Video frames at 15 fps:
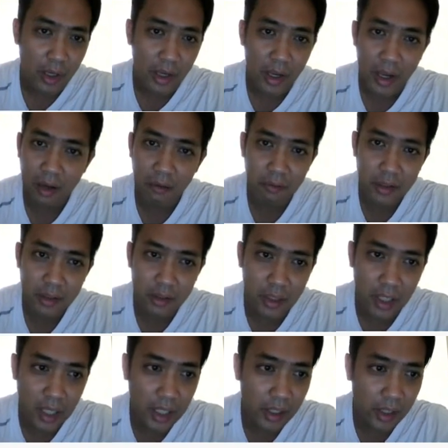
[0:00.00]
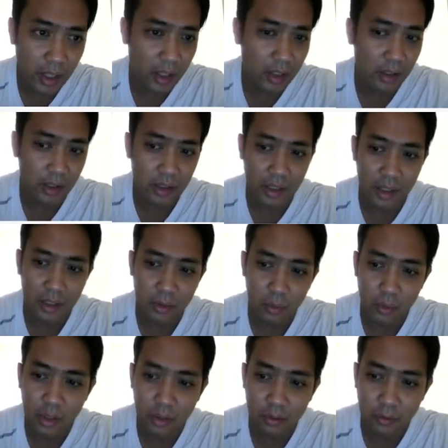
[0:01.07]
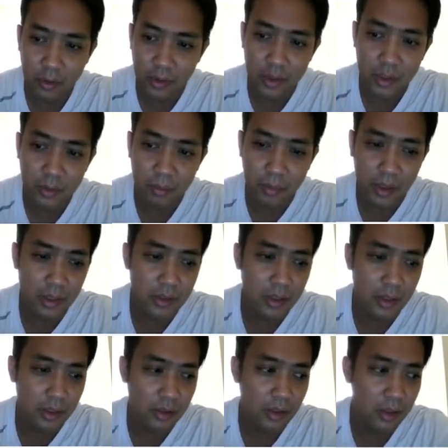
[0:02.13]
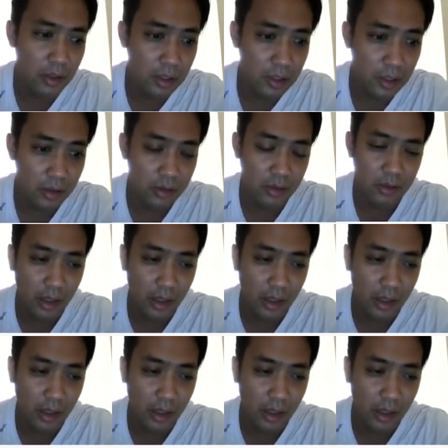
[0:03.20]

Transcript: I haven't done any CAD work for this project yet.